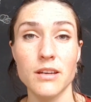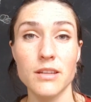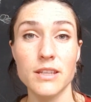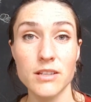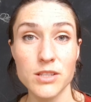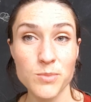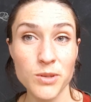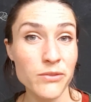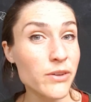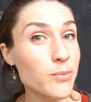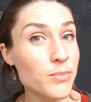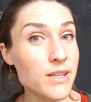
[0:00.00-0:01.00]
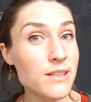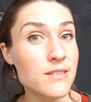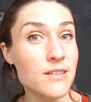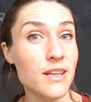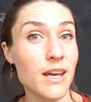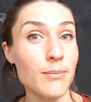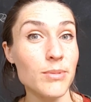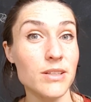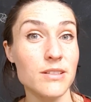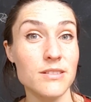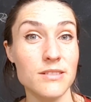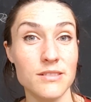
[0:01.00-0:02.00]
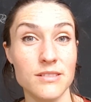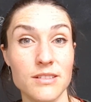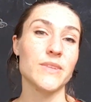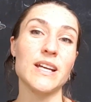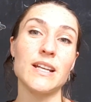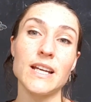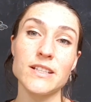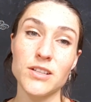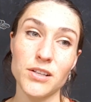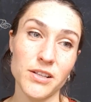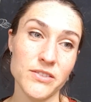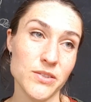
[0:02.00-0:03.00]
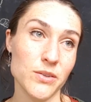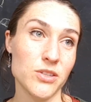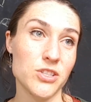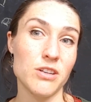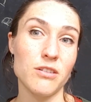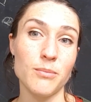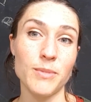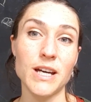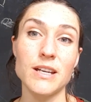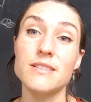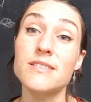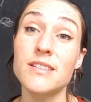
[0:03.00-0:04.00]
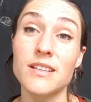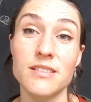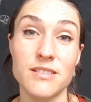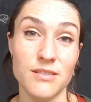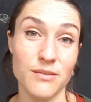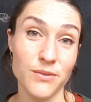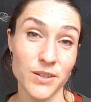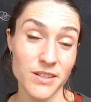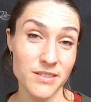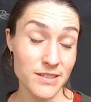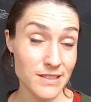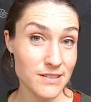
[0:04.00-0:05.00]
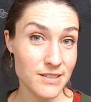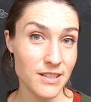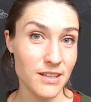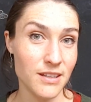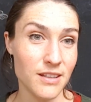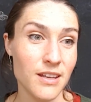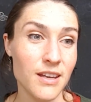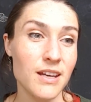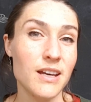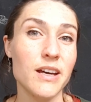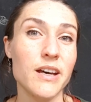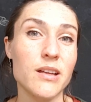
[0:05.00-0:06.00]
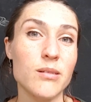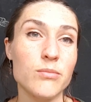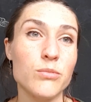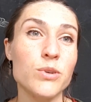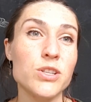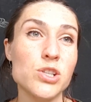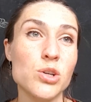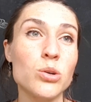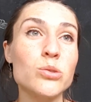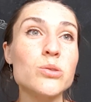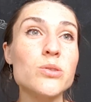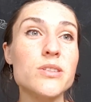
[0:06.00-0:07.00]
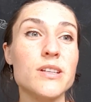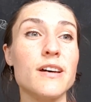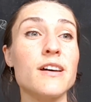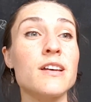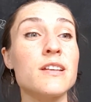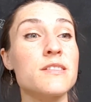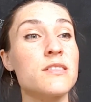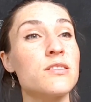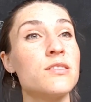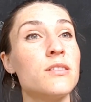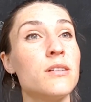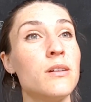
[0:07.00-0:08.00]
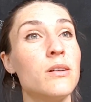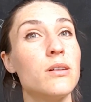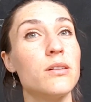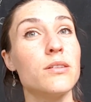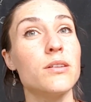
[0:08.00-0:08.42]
there is perfect peace and happiness. I'd like to close with Jeremiah 6 verse 16, which calls us to